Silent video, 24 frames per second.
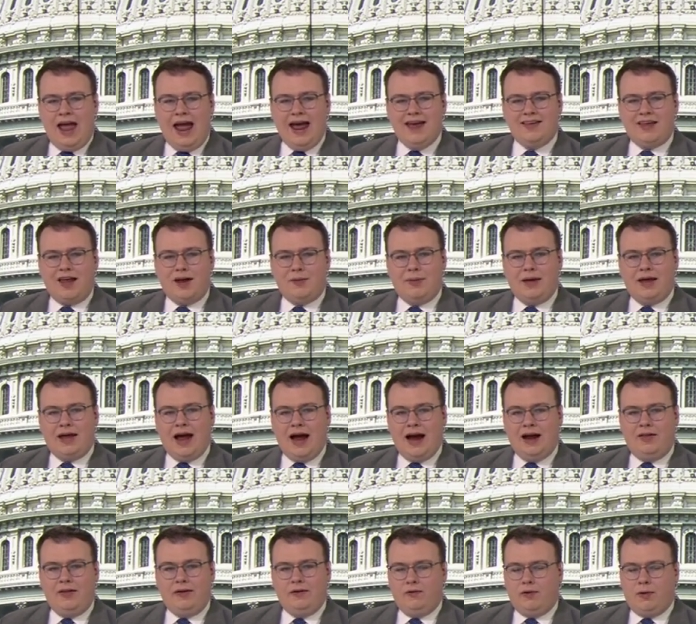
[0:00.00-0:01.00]
As Amy
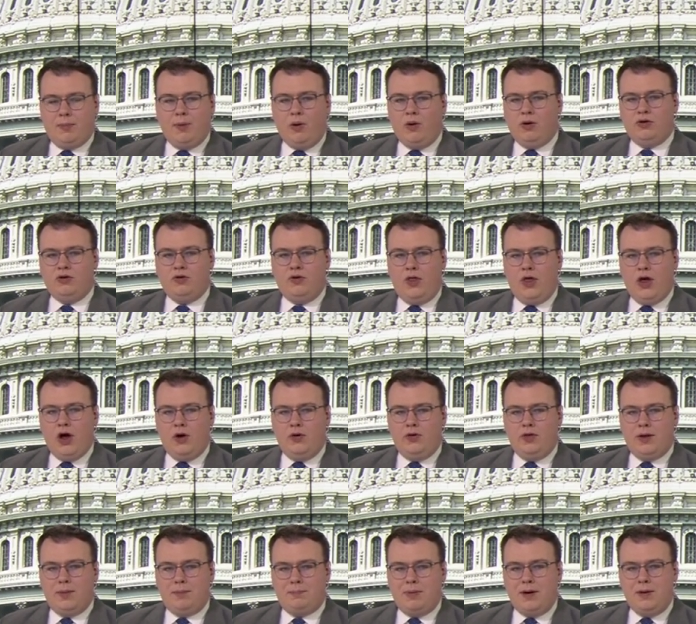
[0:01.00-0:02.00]
Kiley reports,
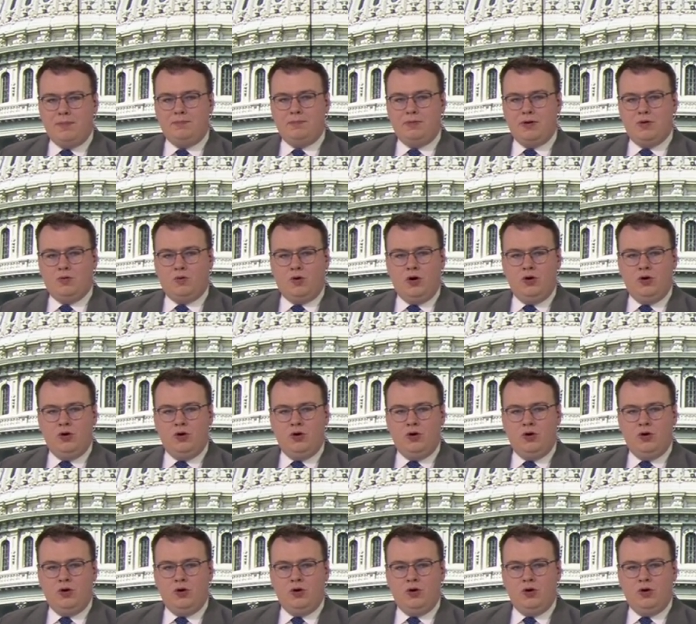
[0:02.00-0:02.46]
though, the bumpy